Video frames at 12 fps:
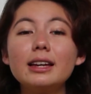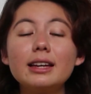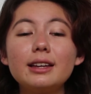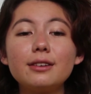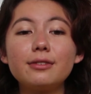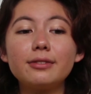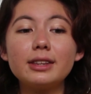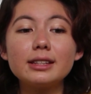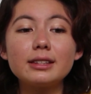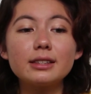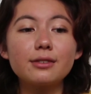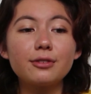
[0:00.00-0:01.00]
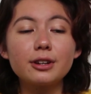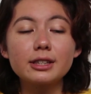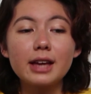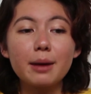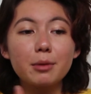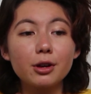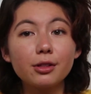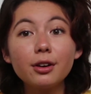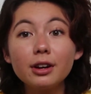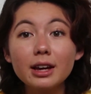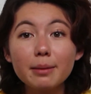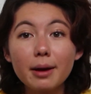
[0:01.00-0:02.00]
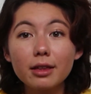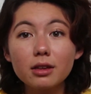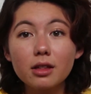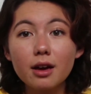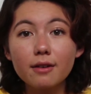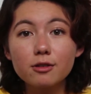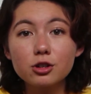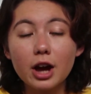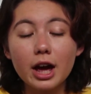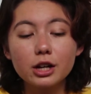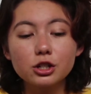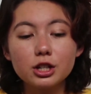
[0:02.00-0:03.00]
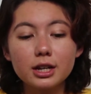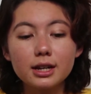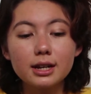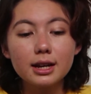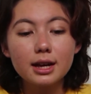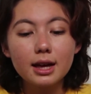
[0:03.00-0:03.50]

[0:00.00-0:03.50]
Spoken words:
if this is the first time you're learning about the law of attraction.